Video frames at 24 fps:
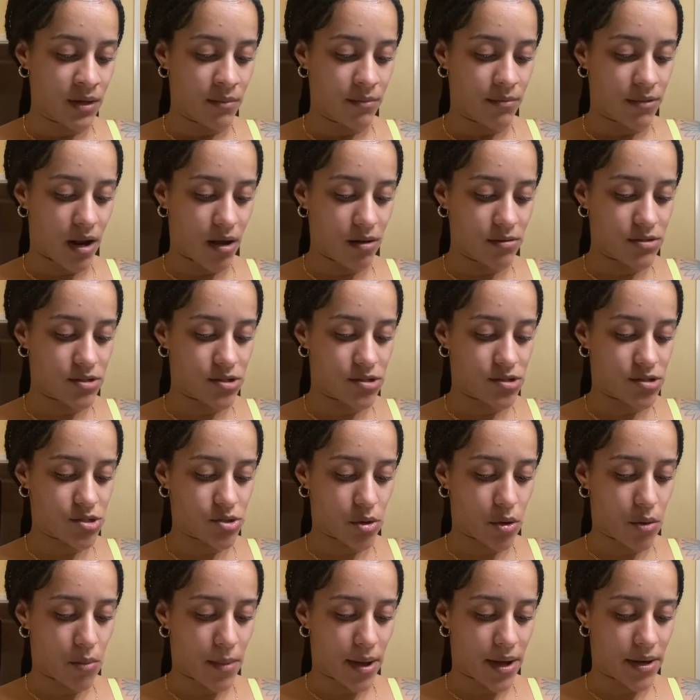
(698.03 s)
But I was just
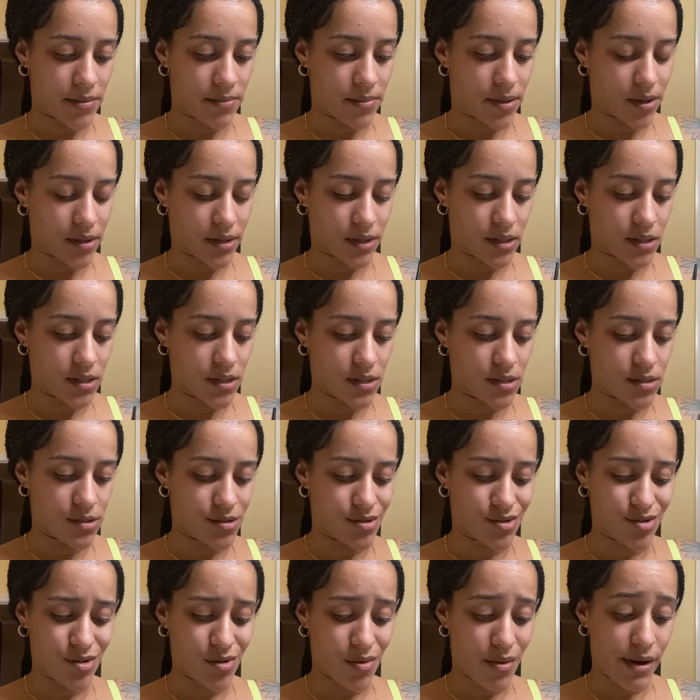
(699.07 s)
so mad about it because
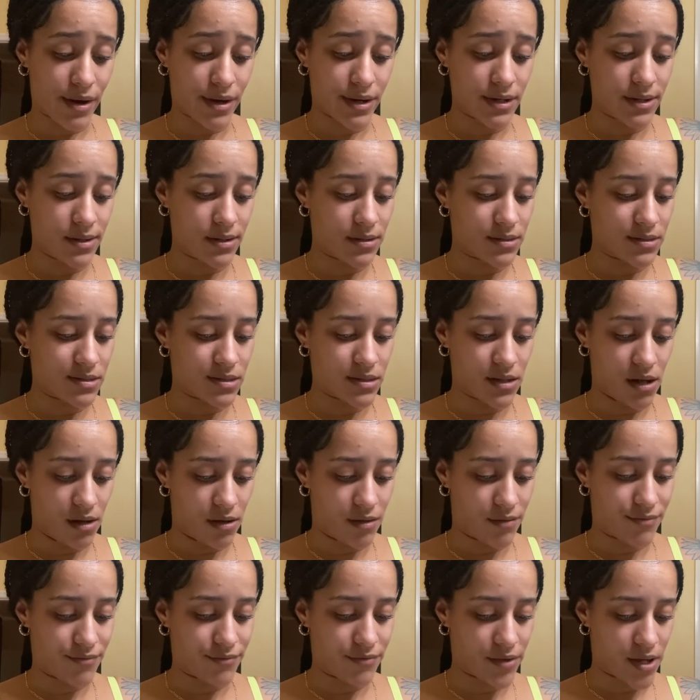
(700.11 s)
you know, I needed
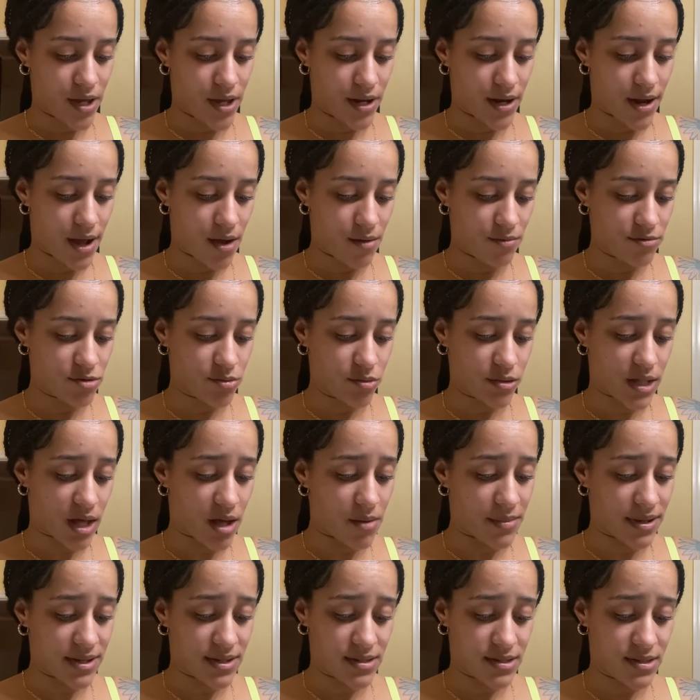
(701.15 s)
stuff, and I was without
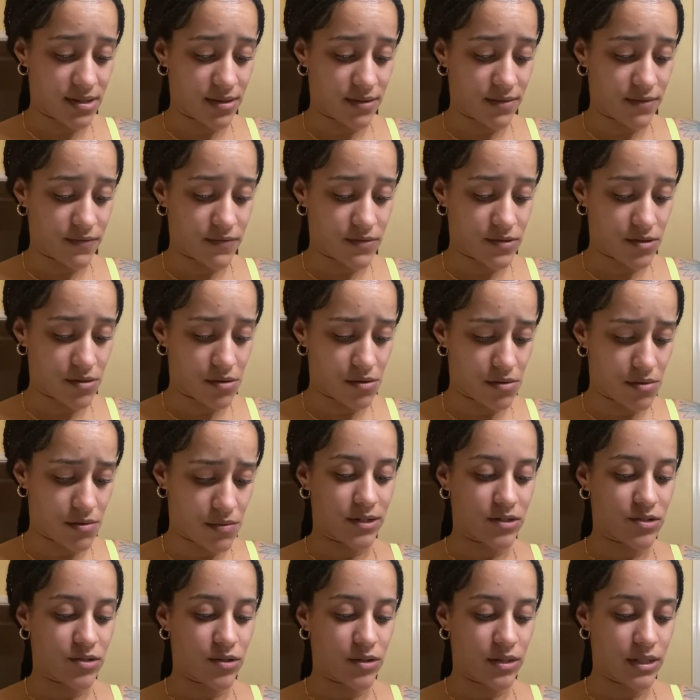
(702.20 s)
my stuff. So
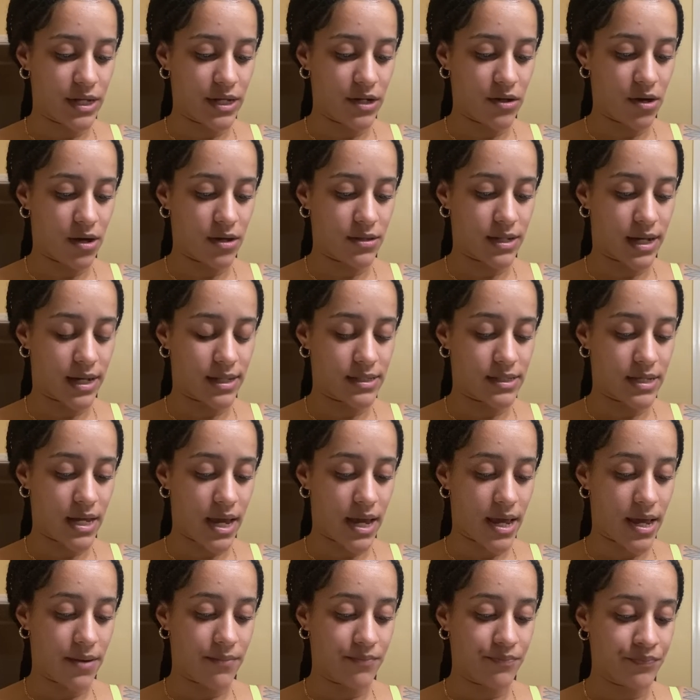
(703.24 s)
later on that
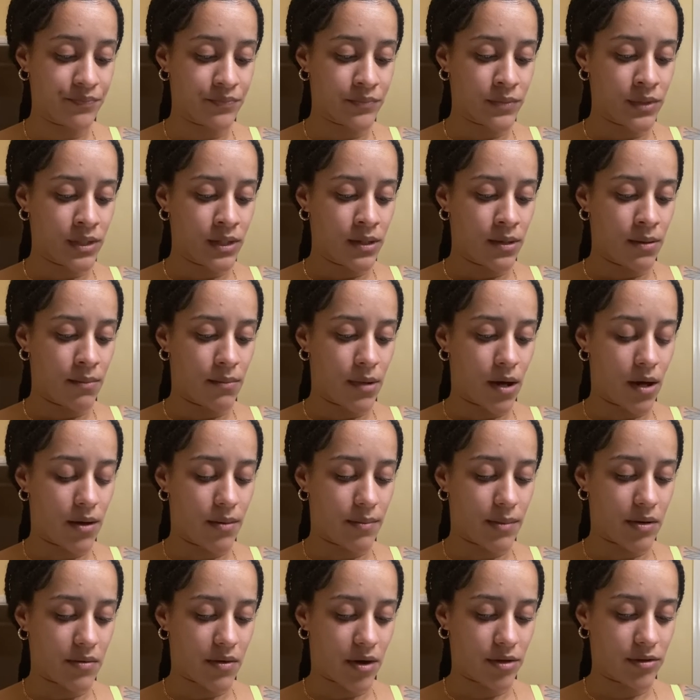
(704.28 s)
day,
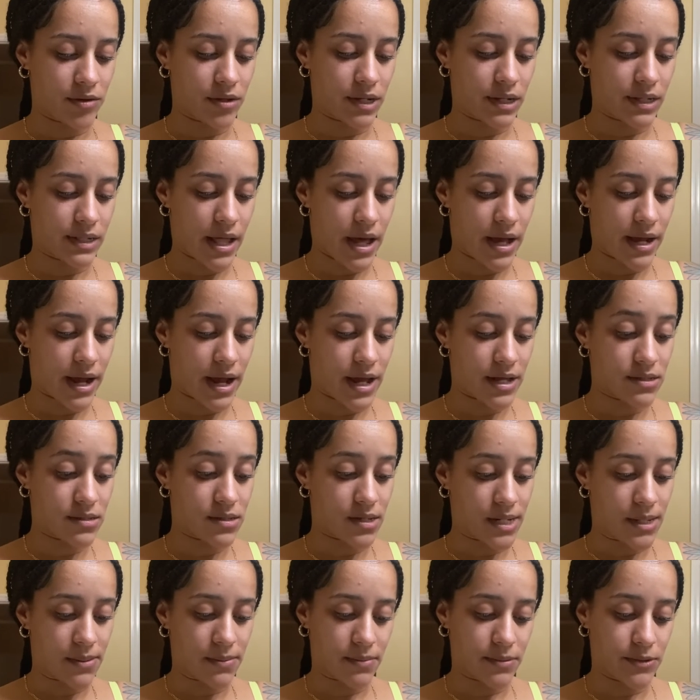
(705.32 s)
around 3 o'clock, I
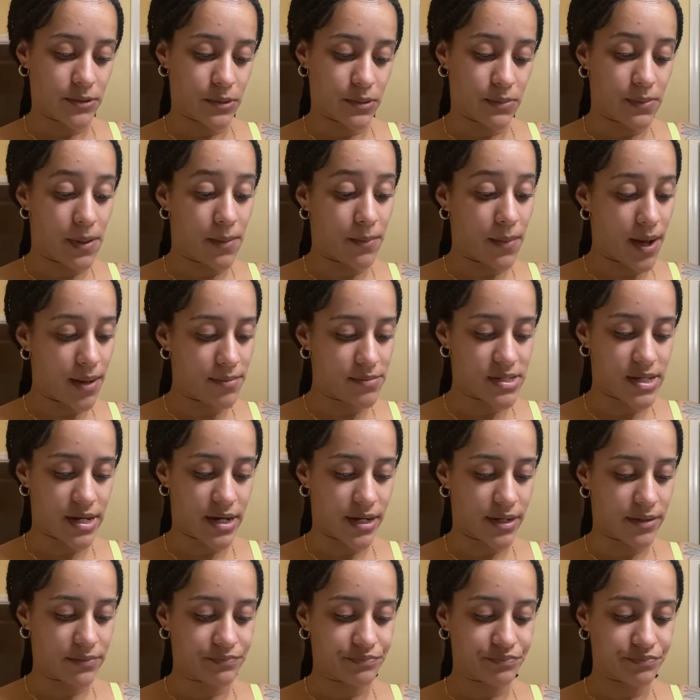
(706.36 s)
started doing my mom's
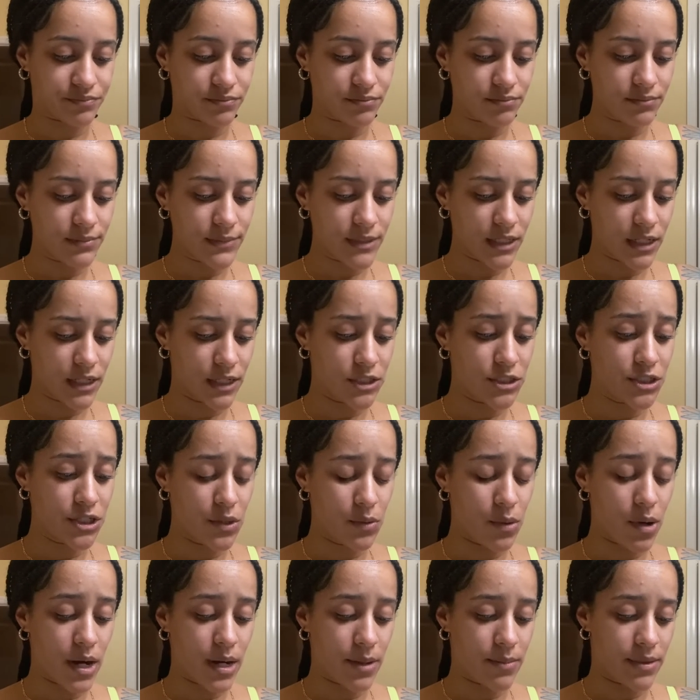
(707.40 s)
hair. Cause she
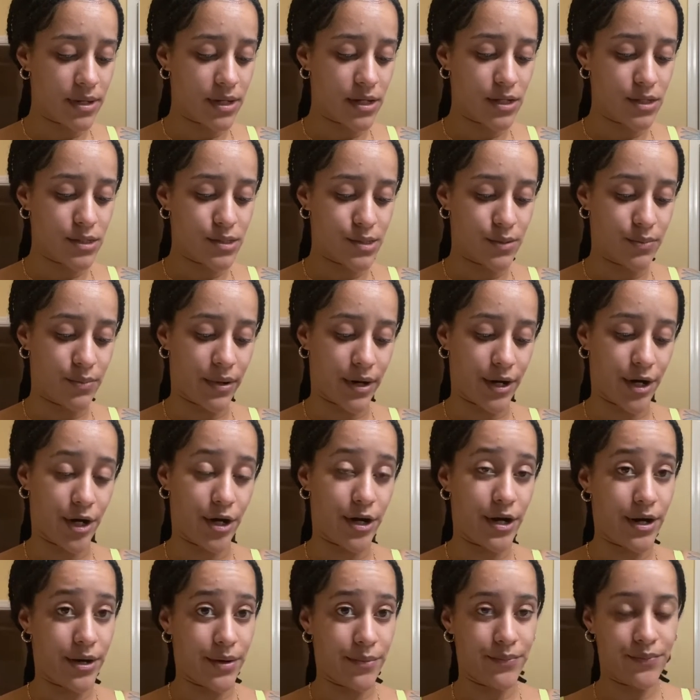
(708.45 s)
wanted me to braid her
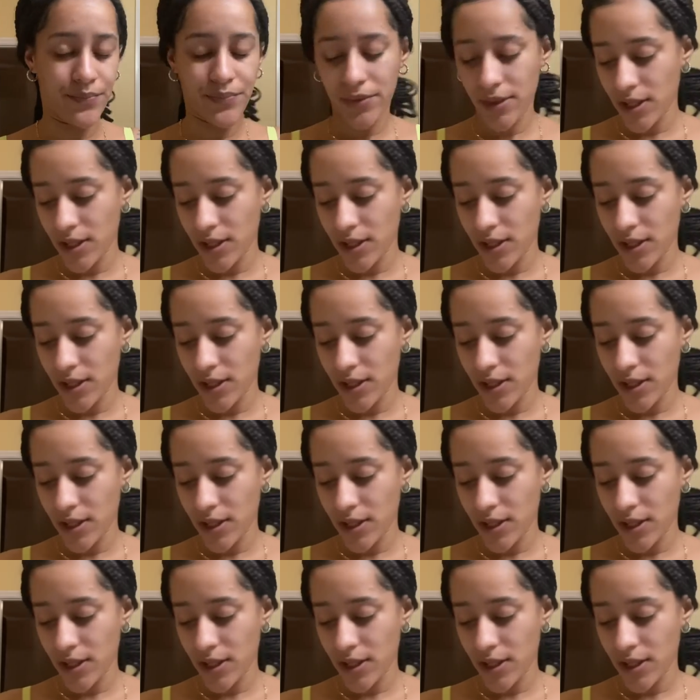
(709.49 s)
hair.